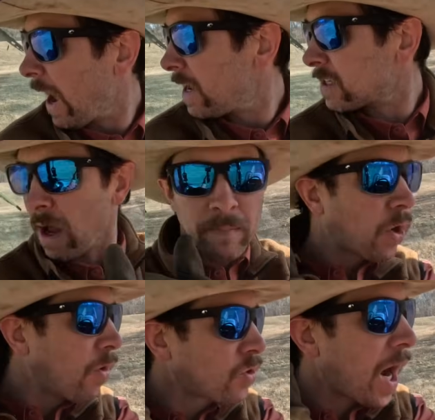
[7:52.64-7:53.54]
as I'm
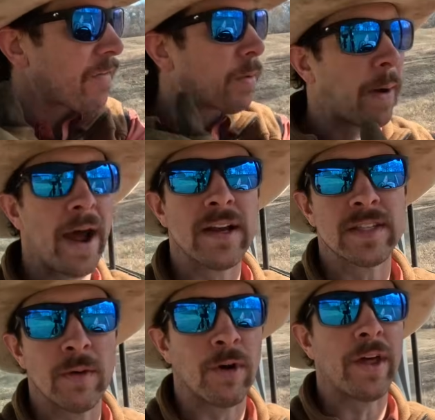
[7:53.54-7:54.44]
driving
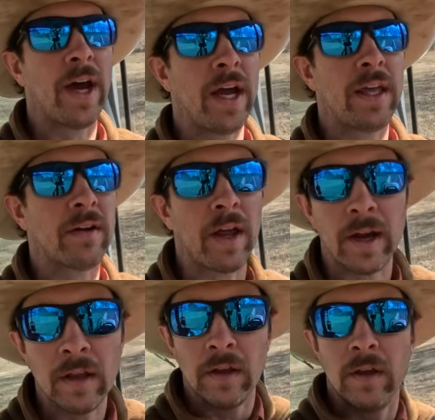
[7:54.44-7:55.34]
past them with hay, they're
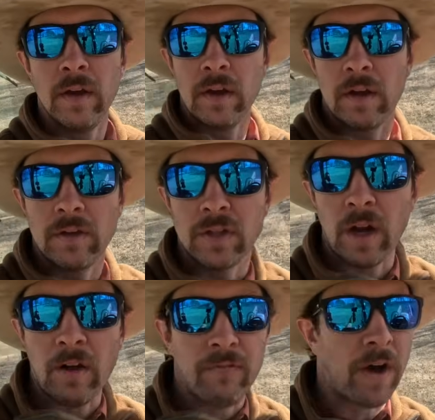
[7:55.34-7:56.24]
like, should
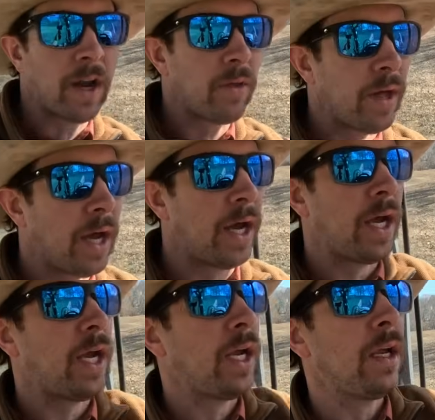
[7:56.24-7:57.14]
I follow the
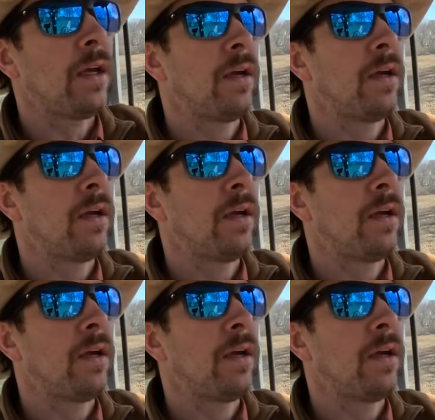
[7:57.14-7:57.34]
hay?